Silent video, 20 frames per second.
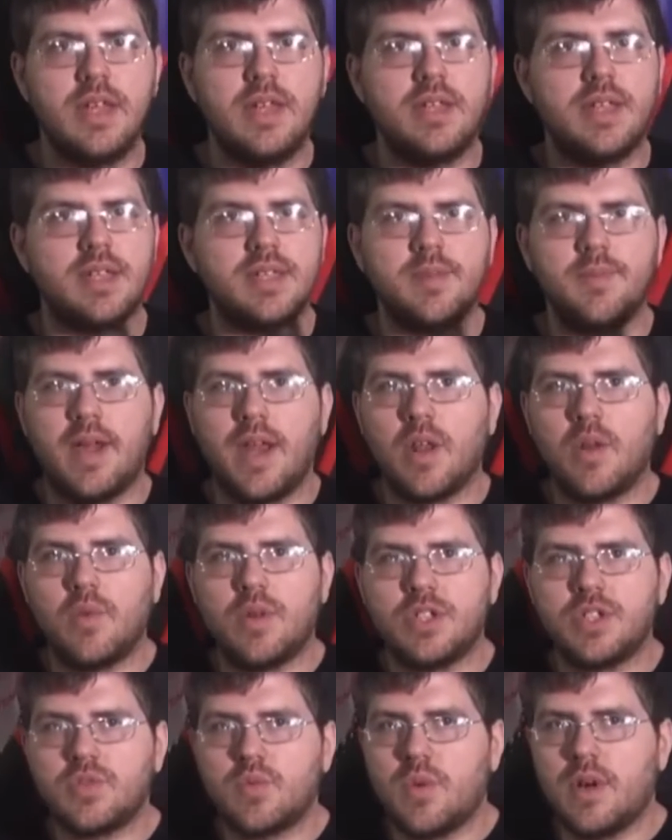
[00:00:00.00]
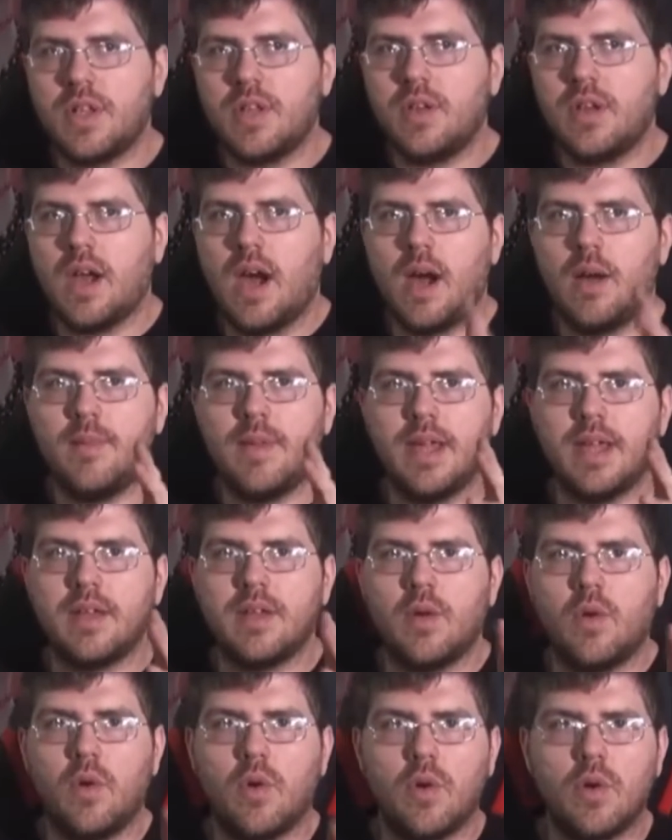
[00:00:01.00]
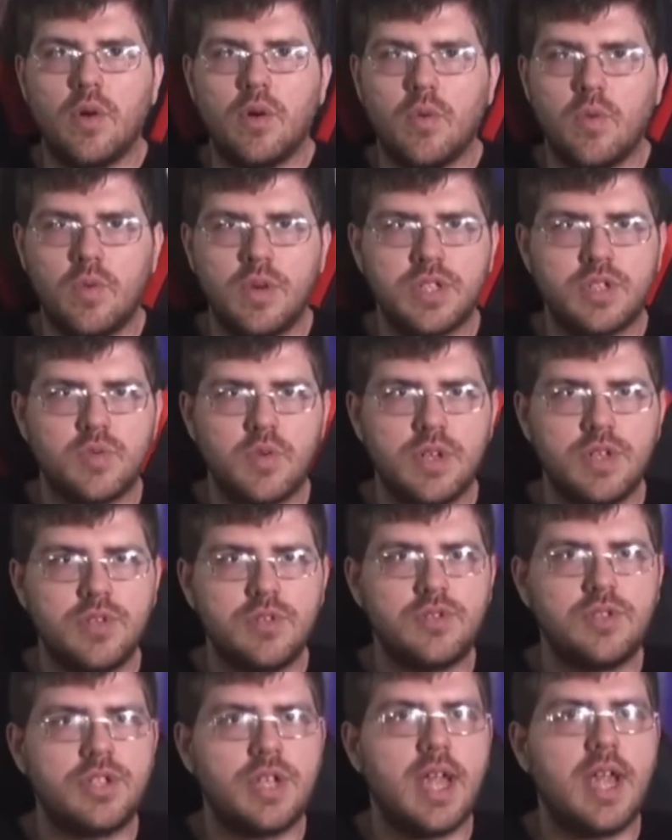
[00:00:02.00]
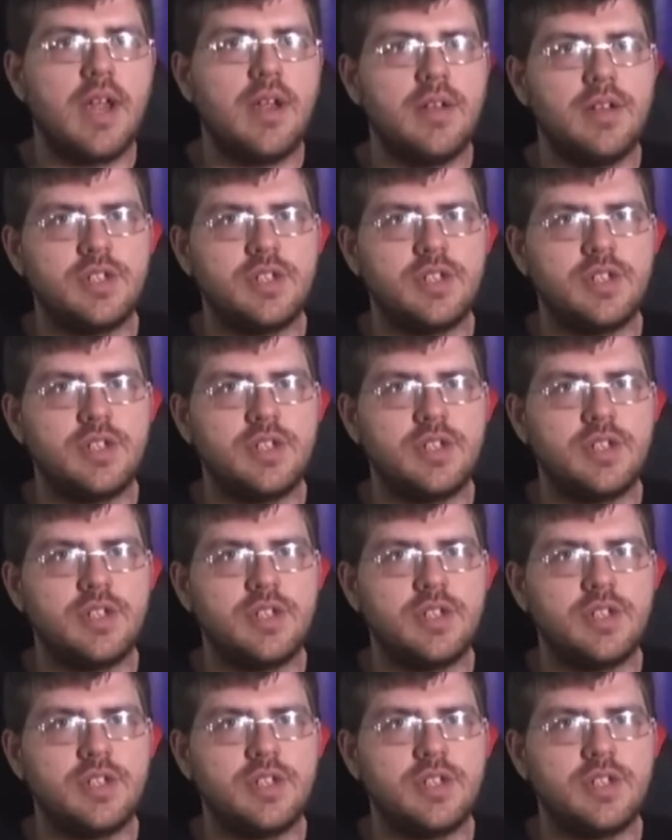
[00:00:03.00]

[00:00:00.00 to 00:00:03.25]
Doesn't matter which one you comment or which one you share,